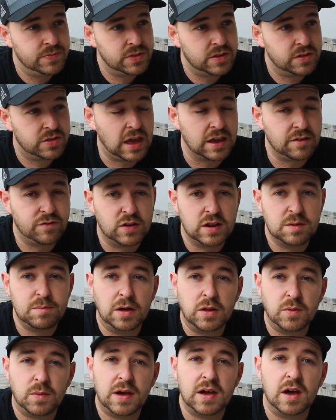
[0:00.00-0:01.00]
thankfully,
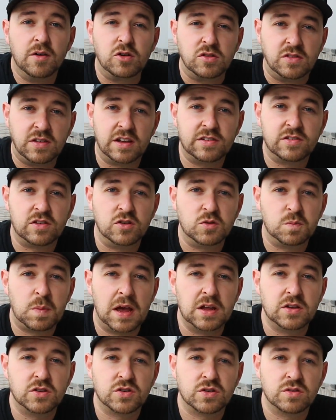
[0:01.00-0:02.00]
by the way, I've got Tesco's
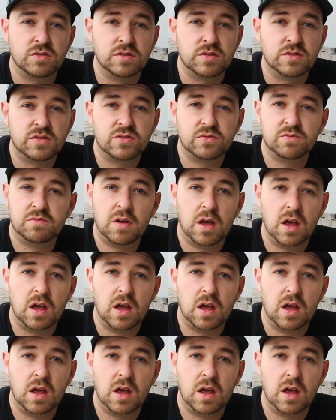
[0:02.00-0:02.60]
pet insurance,